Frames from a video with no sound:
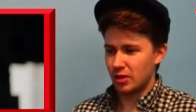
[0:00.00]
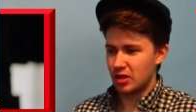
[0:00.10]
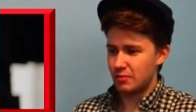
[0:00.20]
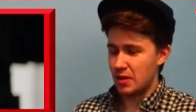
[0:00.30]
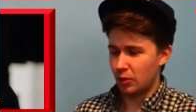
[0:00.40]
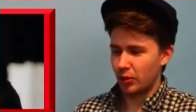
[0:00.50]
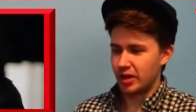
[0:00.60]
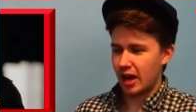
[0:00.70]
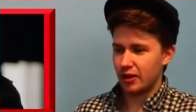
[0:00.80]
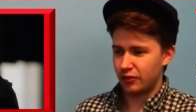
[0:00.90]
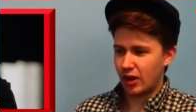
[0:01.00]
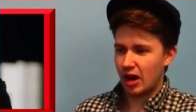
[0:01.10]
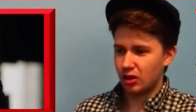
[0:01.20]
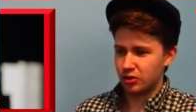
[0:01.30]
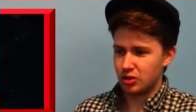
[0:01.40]
million people would not
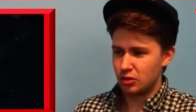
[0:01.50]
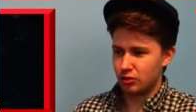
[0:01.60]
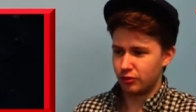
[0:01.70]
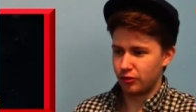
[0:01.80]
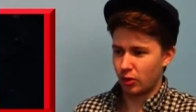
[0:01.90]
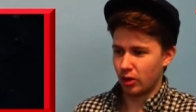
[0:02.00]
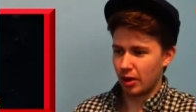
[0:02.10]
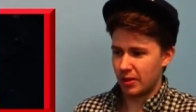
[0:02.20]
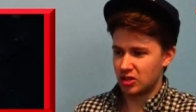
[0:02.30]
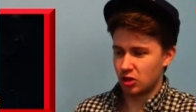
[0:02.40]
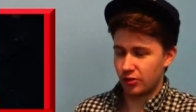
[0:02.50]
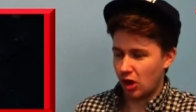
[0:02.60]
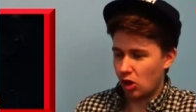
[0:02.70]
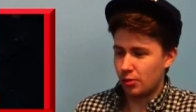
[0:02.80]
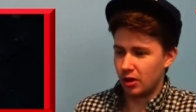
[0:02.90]
follow you for a picture of a
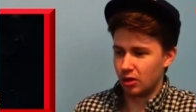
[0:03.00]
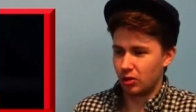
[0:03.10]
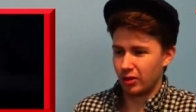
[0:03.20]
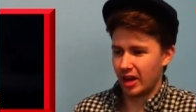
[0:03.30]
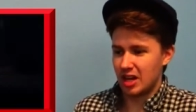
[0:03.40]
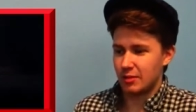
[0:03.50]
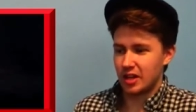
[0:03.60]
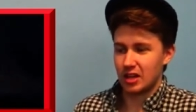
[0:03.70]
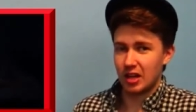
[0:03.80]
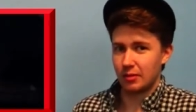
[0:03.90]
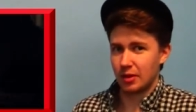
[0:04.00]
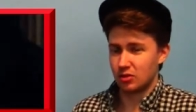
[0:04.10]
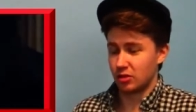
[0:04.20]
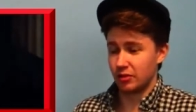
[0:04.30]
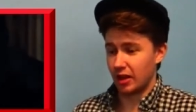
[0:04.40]
hobo. Anybody can get a
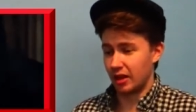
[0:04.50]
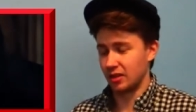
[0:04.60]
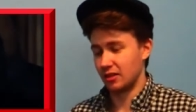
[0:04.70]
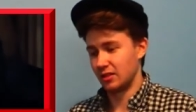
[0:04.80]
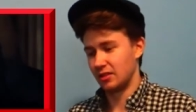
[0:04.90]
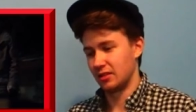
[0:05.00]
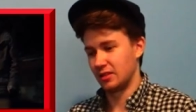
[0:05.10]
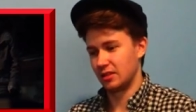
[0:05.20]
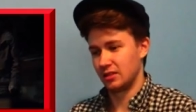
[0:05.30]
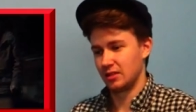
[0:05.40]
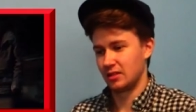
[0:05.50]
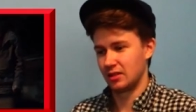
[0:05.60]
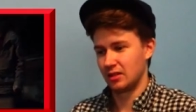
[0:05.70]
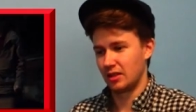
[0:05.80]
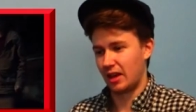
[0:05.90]
picture of that.
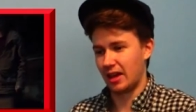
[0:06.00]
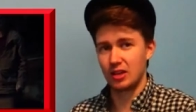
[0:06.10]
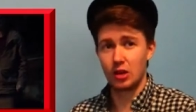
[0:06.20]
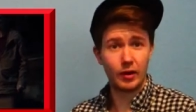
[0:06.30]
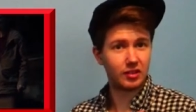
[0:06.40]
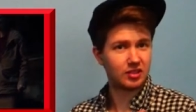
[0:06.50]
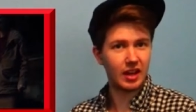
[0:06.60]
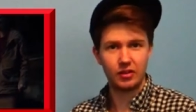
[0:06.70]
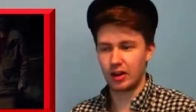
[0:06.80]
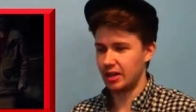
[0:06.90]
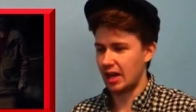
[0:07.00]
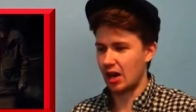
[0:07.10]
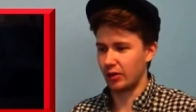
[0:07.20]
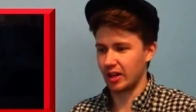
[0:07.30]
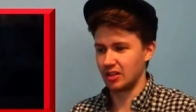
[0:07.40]
I can go outside right
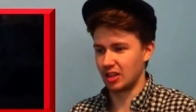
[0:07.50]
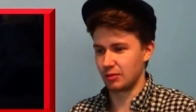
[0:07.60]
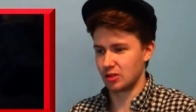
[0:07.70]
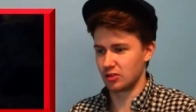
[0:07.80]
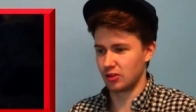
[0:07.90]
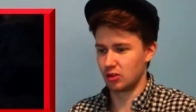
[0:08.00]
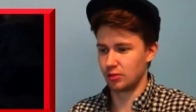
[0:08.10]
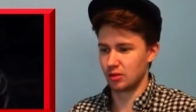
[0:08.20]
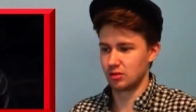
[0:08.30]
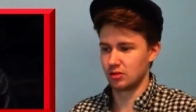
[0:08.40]
now and I can take a picture of a hobo.